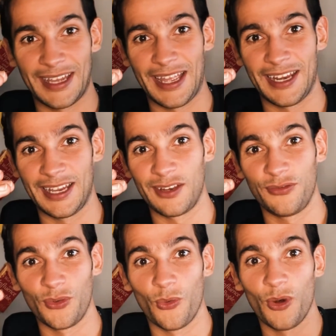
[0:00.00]
And then
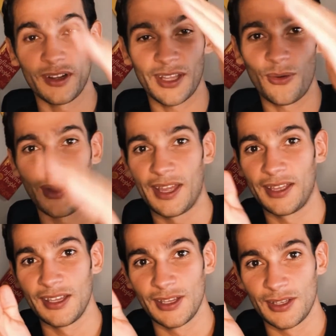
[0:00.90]
if you work that way,
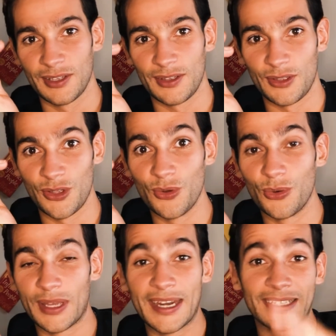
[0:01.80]
you
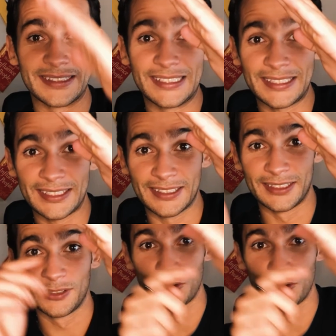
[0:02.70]
get addicted